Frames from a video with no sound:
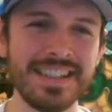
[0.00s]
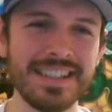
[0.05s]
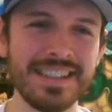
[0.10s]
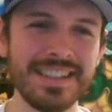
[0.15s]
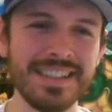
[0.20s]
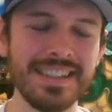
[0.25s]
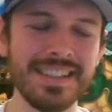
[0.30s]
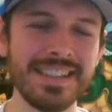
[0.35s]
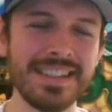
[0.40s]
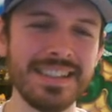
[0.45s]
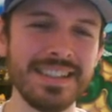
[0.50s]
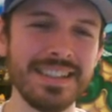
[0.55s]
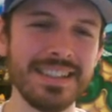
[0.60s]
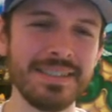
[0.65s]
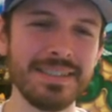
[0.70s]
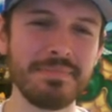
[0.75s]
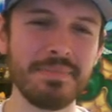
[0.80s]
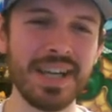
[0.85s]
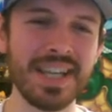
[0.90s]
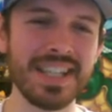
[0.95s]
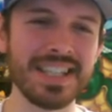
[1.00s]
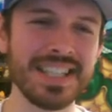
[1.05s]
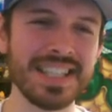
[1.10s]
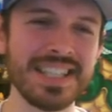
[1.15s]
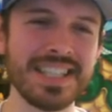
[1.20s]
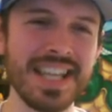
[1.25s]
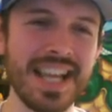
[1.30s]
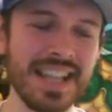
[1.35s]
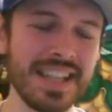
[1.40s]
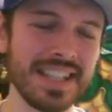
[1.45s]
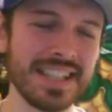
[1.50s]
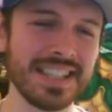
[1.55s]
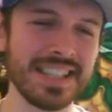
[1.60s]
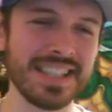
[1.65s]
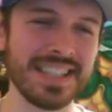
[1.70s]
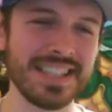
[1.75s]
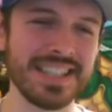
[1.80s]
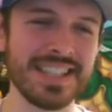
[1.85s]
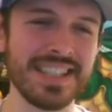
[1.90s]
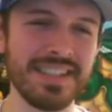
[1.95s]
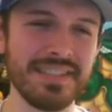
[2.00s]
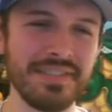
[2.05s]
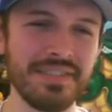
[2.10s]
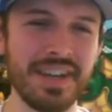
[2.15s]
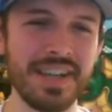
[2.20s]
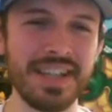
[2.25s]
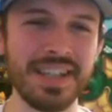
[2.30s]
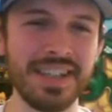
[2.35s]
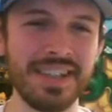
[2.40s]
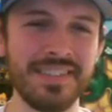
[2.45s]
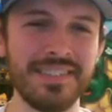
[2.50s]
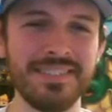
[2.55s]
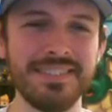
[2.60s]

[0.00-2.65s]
Uh, but it's a delicacy, right?